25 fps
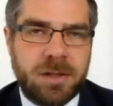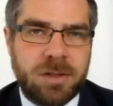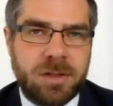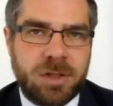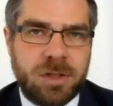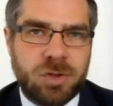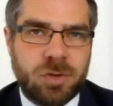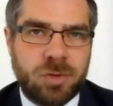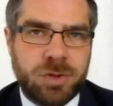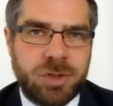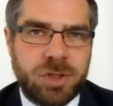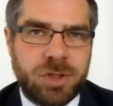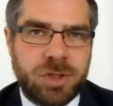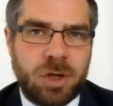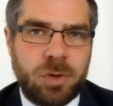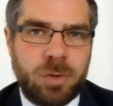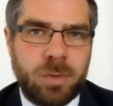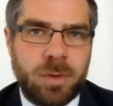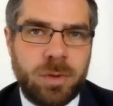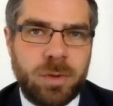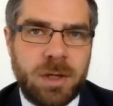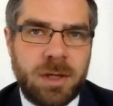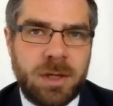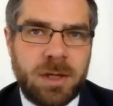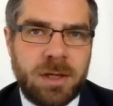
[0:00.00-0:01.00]
There's also
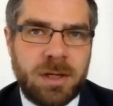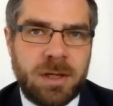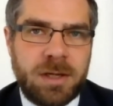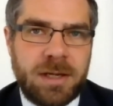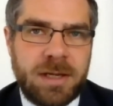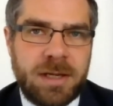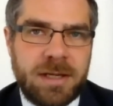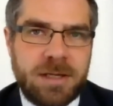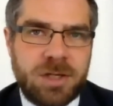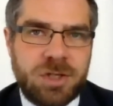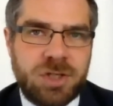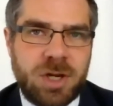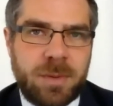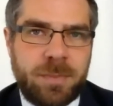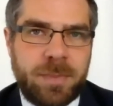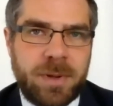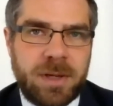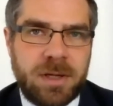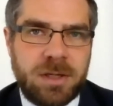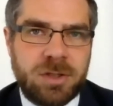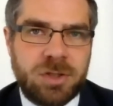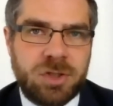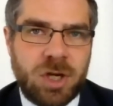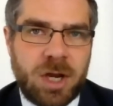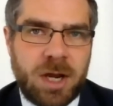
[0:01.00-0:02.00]
leadership
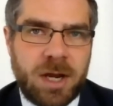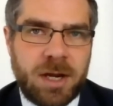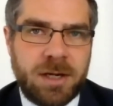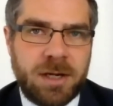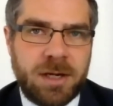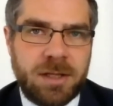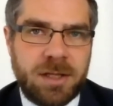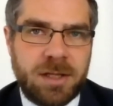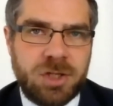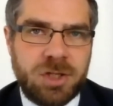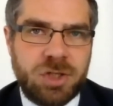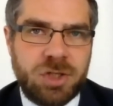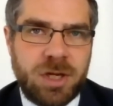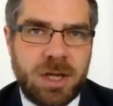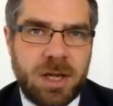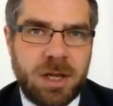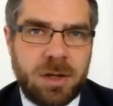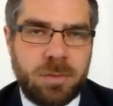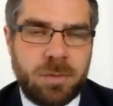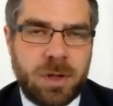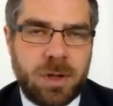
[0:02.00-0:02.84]
in China this year,